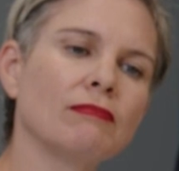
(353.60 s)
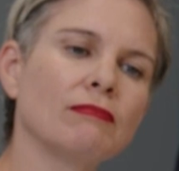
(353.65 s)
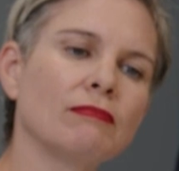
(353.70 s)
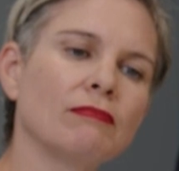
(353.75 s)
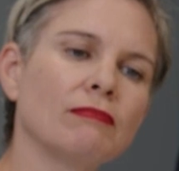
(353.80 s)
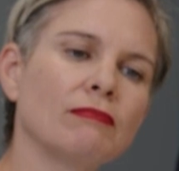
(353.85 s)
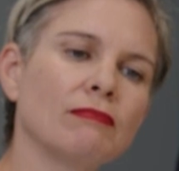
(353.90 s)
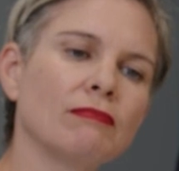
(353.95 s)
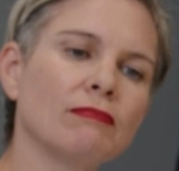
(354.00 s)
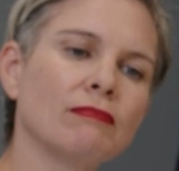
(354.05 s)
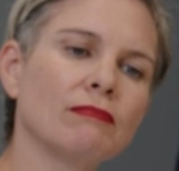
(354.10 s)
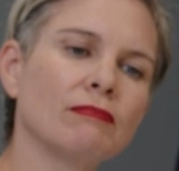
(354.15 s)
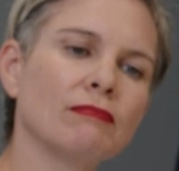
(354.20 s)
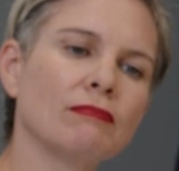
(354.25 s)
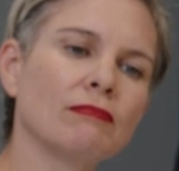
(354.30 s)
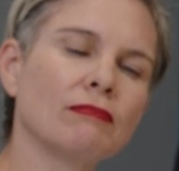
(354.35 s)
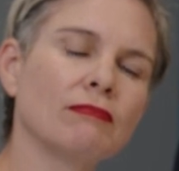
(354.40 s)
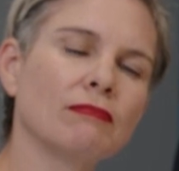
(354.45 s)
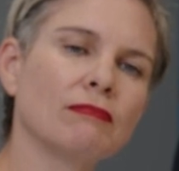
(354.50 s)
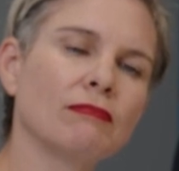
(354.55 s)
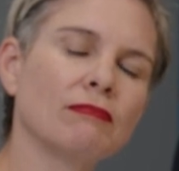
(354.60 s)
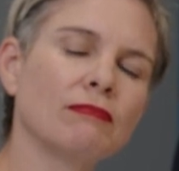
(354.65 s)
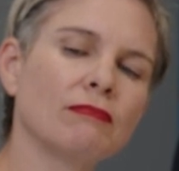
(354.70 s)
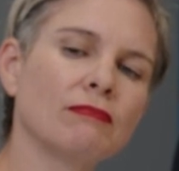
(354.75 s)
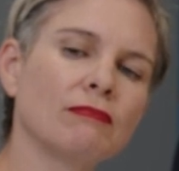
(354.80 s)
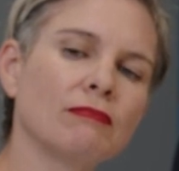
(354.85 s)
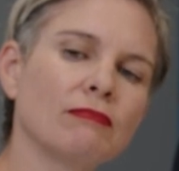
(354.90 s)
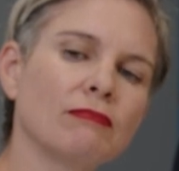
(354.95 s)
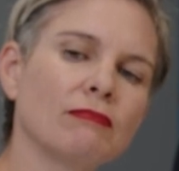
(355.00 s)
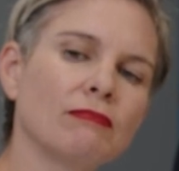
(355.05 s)

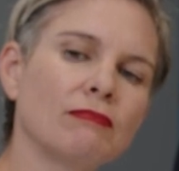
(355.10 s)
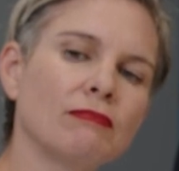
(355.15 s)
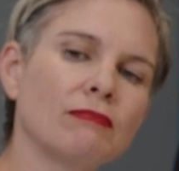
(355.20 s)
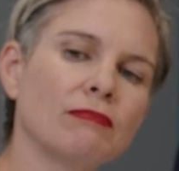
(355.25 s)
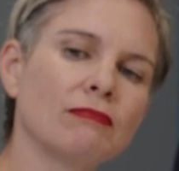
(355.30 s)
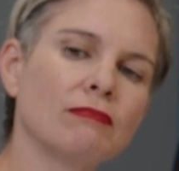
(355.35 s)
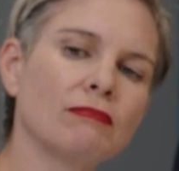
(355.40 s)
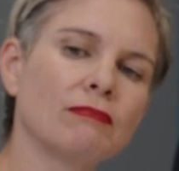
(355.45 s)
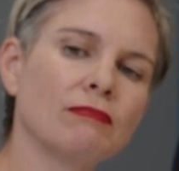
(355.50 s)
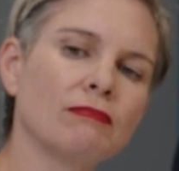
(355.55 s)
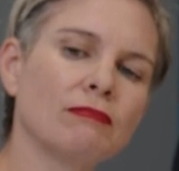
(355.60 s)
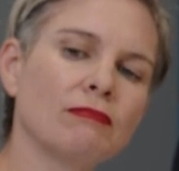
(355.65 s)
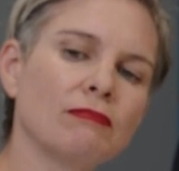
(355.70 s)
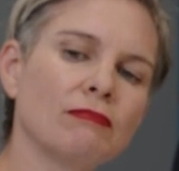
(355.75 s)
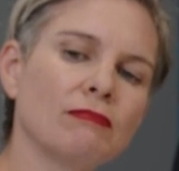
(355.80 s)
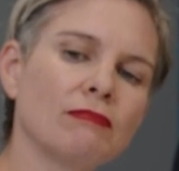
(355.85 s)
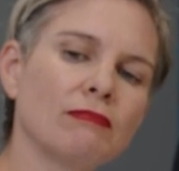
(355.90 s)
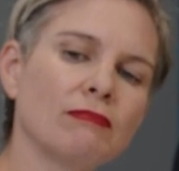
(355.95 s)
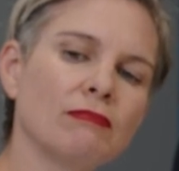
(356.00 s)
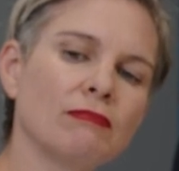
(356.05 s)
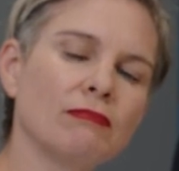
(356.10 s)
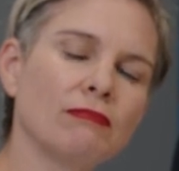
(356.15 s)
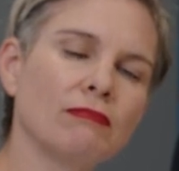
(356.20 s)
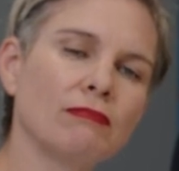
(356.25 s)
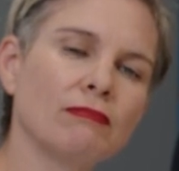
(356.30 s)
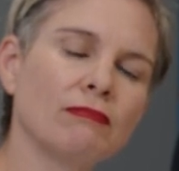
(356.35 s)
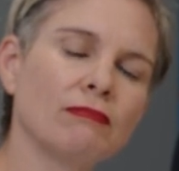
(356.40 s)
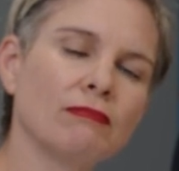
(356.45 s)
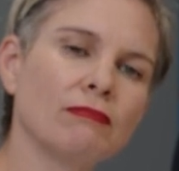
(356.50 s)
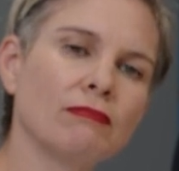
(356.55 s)

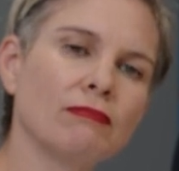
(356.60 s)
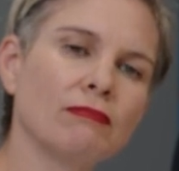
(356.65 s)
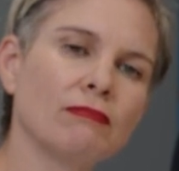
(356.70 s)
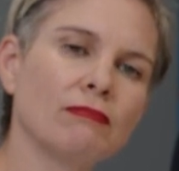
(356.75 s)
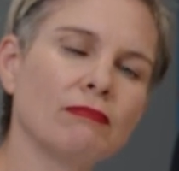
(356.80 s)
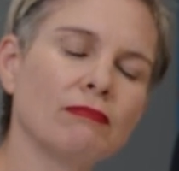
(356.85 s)
(silent)